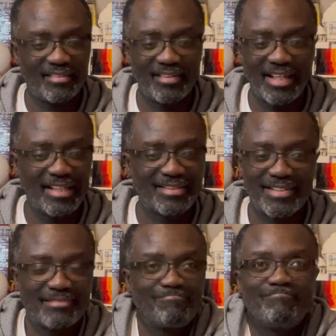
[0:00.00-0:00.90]

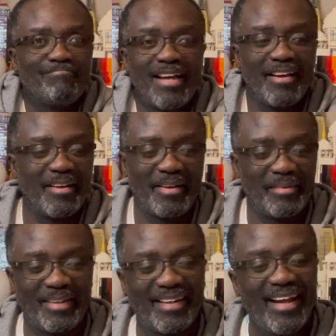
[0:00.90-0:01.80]
It's
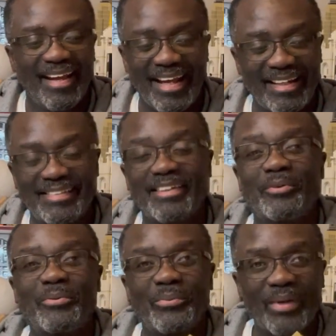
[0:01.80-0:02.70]
and it's a
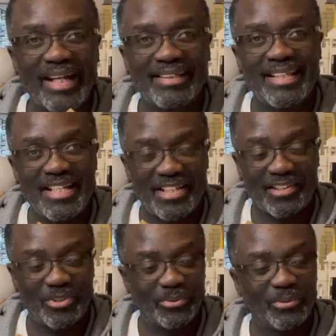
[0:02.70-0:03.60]
great teaching
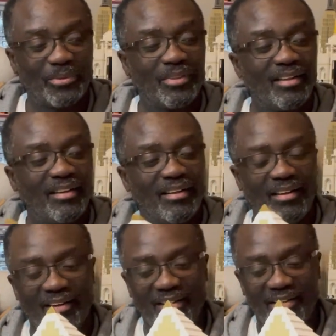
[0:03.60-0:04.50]
tool
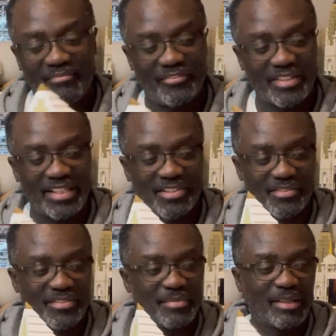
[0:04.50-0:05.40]
for
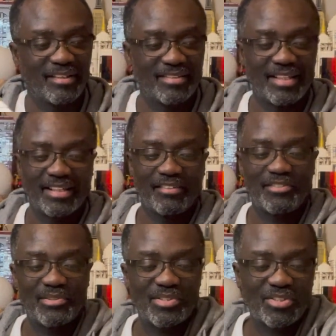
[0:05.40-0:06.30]
teachers because it gives
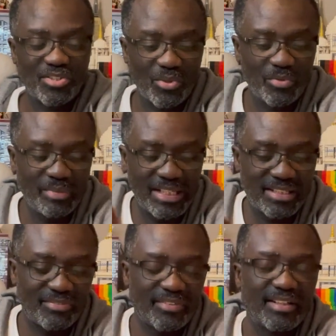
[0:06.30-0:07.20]
you so many
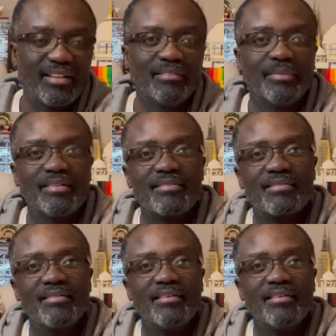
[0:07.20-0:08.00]
different elements.